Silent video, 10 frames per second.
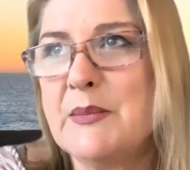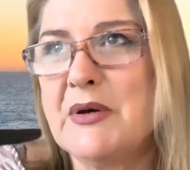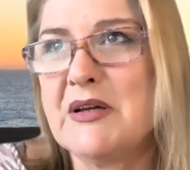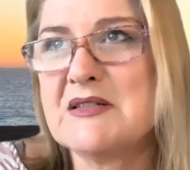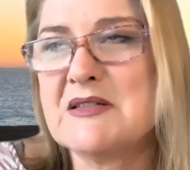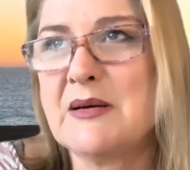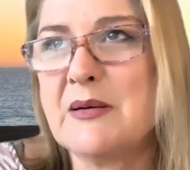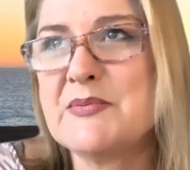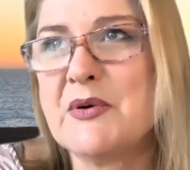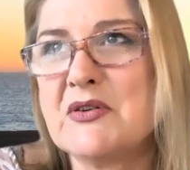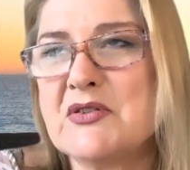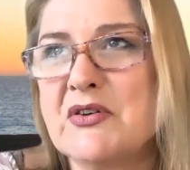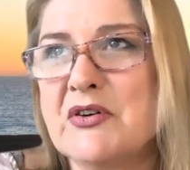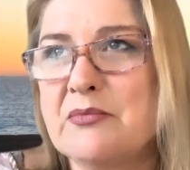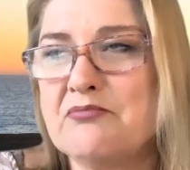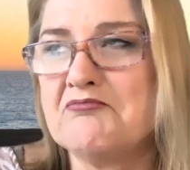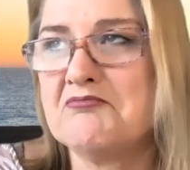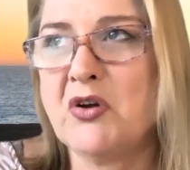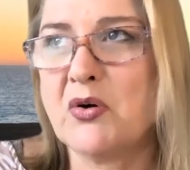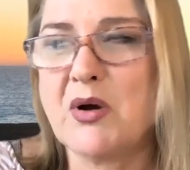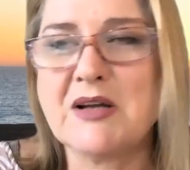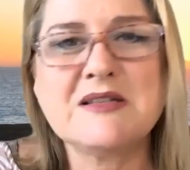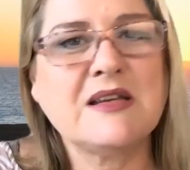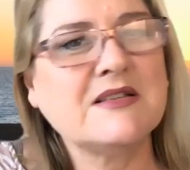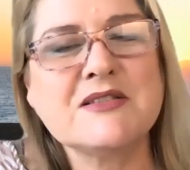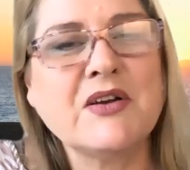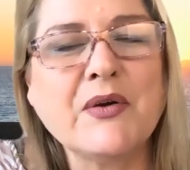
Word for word: But uh, I spoke to her not quite ten years ago.